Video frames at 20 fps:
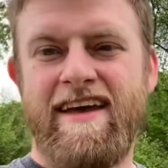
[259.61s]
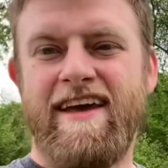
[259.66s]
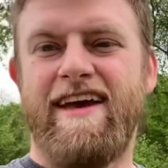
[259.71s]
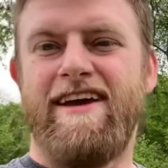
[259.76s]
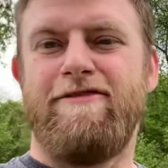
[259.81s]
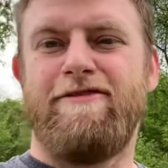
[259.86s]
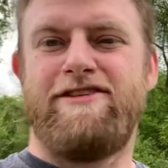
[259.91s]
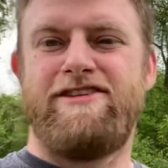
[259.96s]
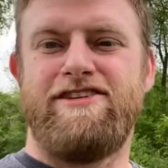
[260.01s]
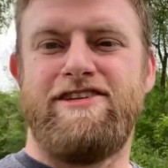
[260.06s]

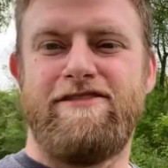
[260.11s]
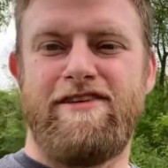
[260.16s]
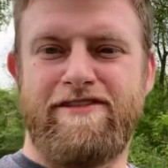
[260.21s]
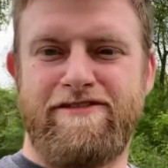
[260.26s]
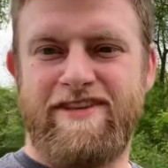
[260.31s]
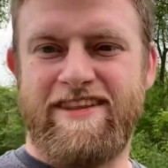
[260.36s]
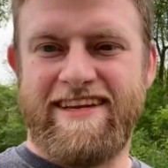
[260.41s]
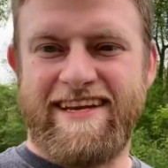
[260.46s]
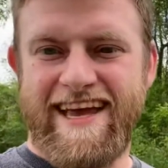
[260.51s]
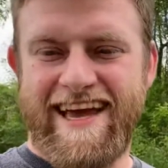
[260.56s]
and what you're doing
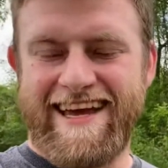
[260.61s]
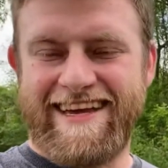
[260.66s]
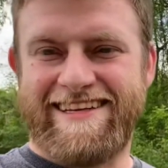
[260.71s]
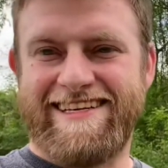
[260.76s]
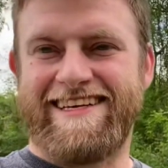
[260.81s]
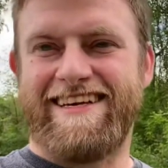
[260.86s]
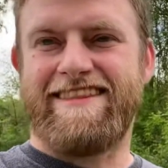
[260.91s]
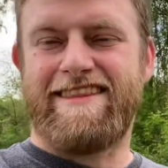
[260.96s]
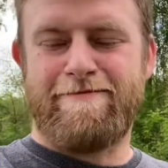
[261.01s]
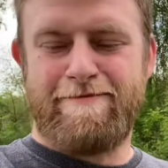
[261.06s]
for the day
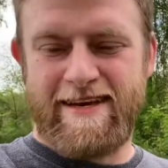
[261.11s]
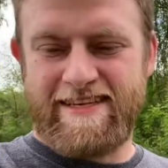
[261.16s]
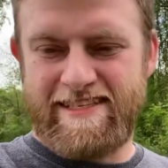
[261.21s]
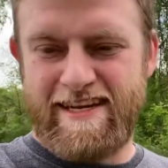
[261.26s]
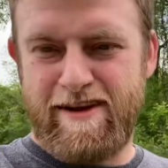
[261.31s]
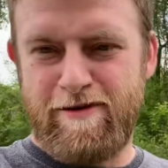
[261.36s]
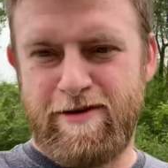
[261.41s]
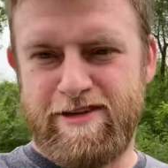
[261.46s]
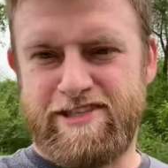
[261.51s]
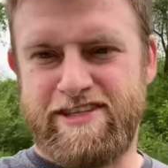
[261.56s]
to get the best
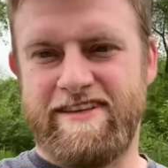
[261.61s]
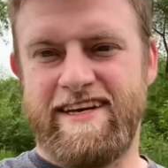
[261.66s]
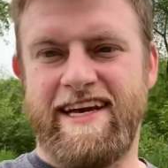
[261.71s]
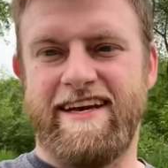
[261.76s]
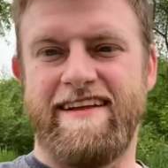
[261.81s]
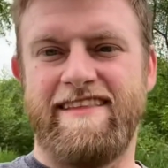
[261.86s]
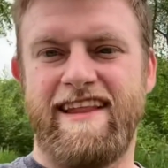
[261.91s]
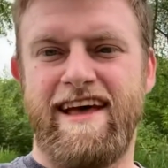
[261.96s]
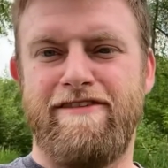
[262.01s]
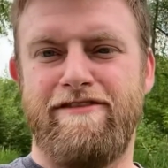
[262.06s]
out of what you
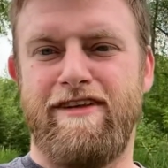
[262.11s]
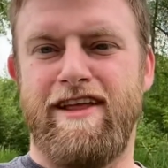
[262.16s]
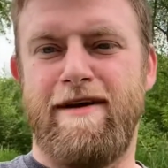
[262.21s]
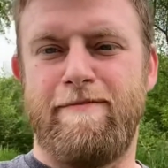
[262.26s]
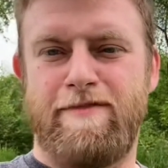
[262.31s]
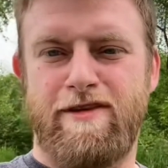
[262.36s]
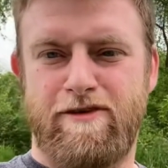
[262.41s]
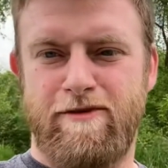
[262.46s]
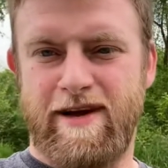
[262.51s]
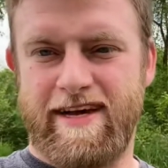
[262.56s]
need and level
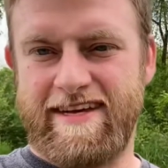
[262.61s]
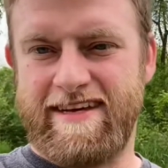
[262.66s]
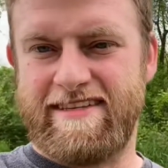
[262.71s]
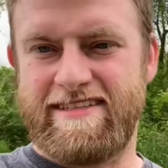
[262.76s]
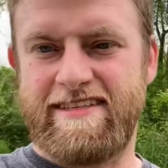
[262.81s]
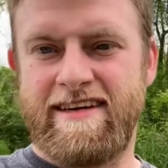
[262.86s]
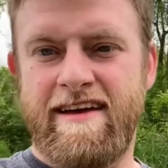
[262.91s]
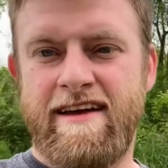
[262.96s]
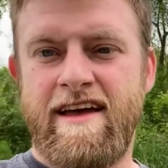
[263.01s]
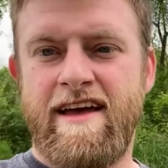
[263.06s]
up the
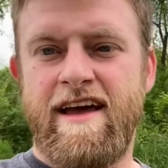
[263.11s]
quickest.